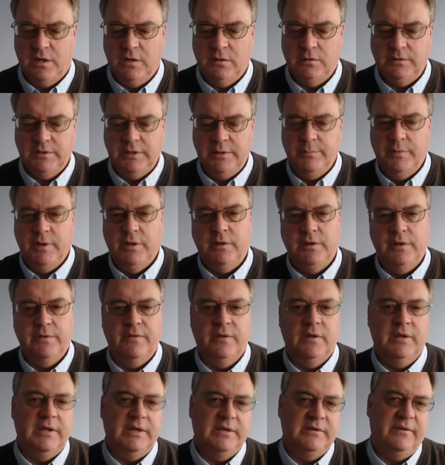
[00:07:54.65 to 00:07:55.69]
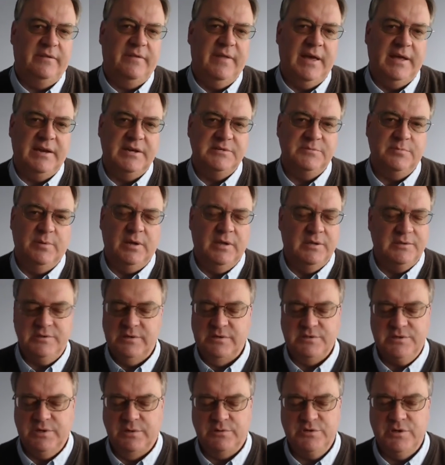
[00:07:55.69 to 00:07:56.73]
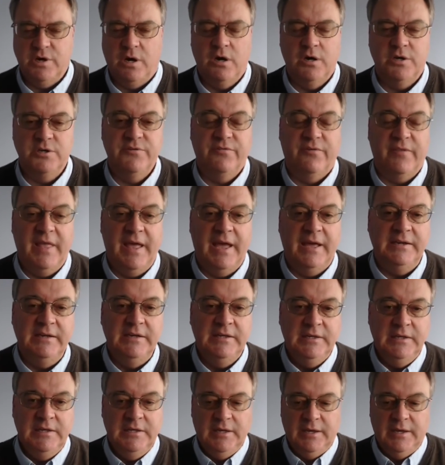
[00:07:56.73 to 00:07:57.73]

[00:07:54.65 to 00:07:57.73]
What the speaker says: I'll email you the link to that as well. There's no charge for that.